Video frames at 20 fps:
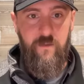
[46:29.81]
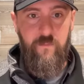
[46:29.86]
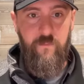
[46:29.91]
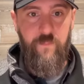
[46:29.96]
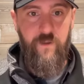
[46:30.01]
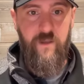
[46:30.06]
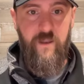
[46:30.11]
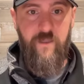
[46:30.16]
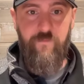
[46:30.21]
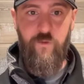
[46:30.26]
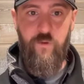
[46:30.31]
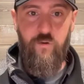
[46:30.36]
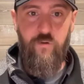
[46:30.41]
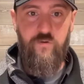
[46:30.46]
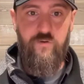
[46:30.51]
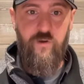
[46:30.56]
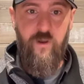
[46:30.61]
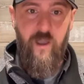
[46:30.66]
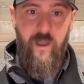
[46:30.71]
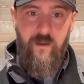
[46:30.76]
But if you're
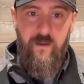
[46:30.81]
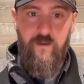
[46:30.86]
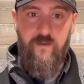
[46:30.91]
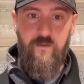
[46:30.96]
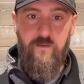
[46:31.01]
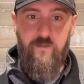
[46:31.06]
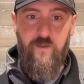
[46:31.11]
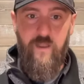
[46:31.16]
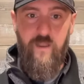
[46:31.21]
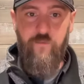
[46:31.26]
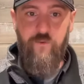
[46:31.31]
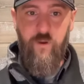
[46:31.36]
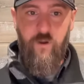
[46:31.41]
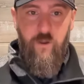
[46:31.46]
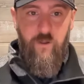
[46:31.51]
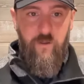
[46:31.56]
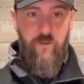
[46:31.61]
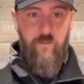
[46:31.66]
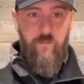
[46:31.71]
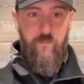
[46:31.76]
trying to if you're
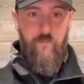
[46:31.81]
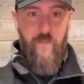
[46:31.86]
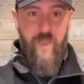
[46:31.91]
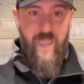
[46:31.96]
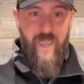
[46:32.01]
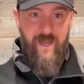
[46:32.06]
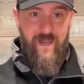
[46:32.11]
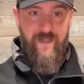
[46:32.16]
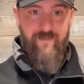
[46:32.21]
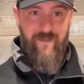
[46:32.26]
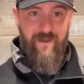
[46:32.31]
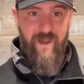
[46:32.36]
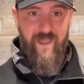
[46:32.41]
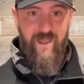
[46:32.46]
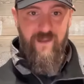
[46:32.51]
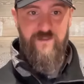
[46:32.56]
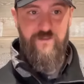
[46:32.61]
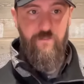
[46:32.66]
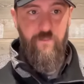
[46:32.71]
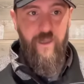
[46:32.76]
manning the
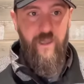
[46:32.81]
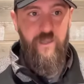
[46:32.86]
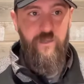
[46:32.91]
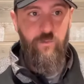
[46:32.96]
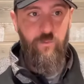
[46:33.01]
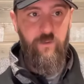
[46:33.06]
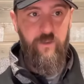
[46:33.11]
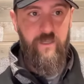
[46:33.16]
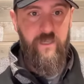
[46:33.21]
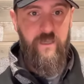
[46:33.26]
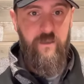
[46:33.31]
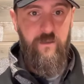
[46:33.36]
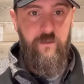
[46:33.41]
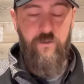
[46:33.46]
nets manually,